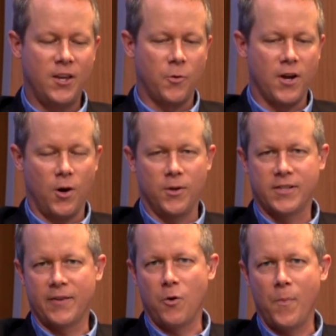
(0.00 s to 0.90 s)
We always
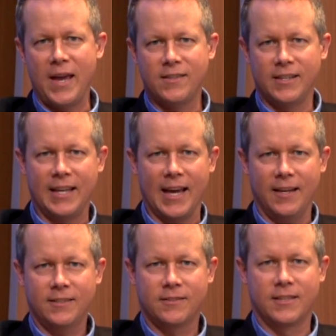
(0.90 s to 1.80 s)
have amazing
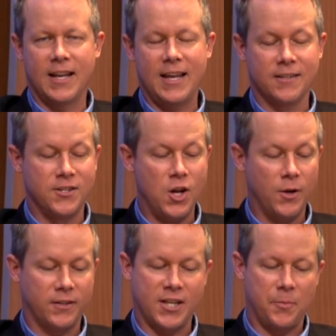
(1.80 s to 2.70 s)
guests. Today is no
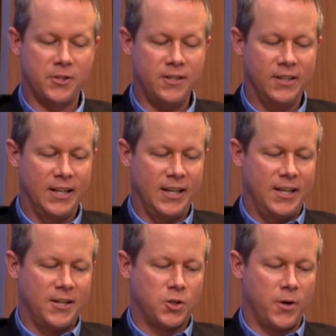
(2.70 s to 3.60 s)
exception.
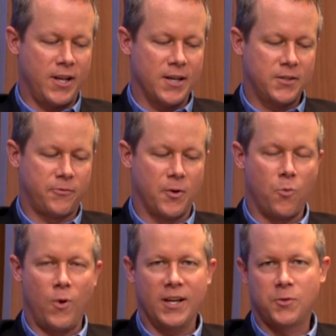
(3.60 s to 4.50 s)
Joining us from
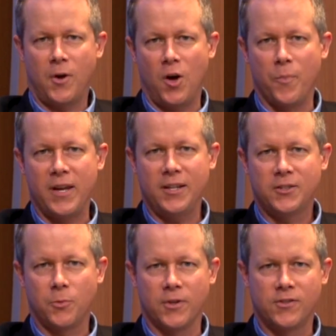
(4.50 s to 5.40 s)
West Palm
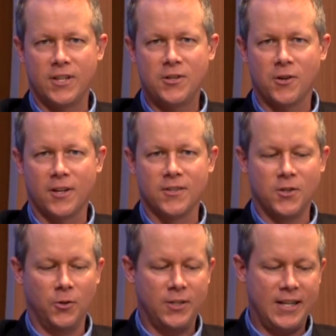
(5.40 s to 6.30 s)
Beach with Centric
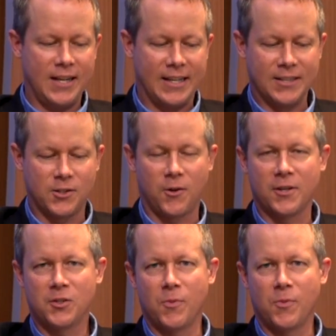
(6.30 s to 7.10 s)
Consulting is Chris